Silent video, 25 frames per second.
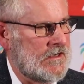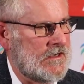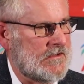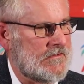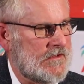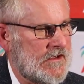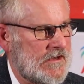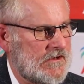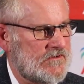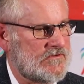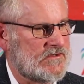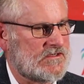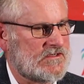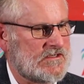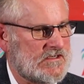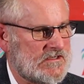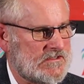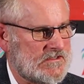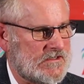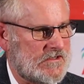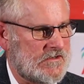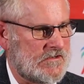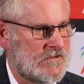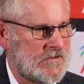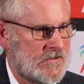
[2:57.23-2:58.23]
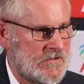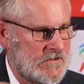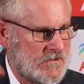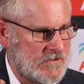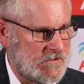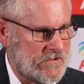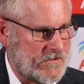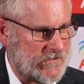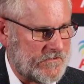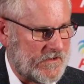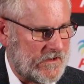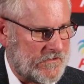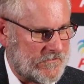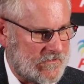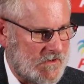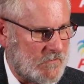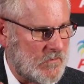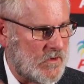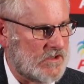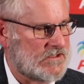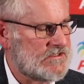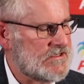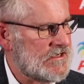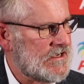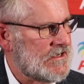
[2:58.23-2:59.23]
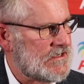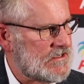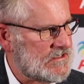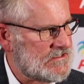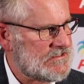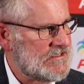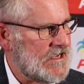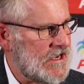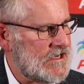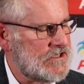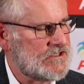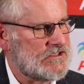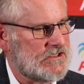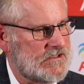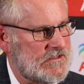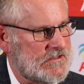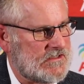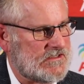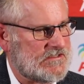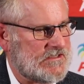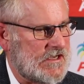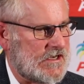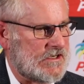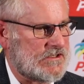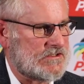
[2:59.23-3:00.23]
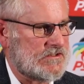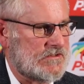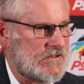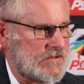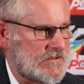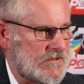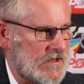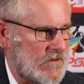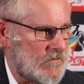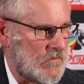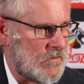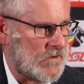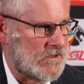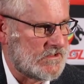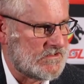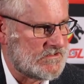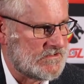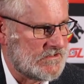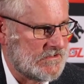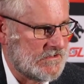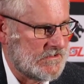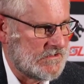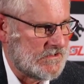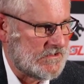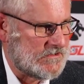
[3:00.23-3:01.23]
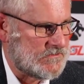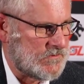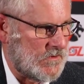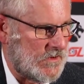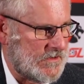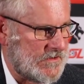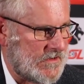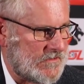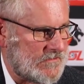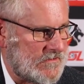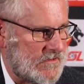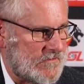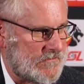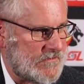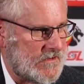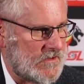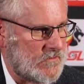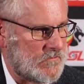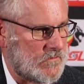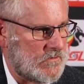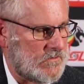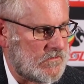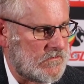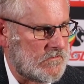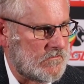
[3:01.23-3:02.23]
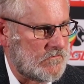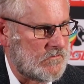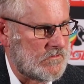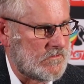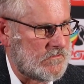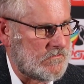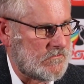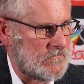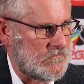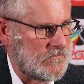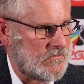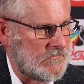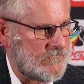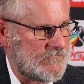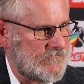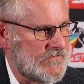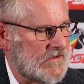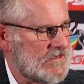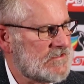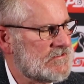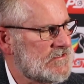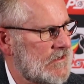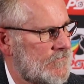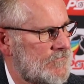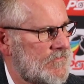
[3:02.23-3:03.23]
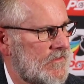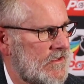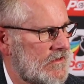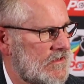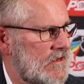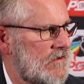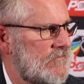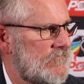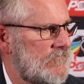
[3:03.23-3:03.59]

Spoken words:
and their interest is that they want to get a sanction, and the sanction that they want is one that they think will fix up that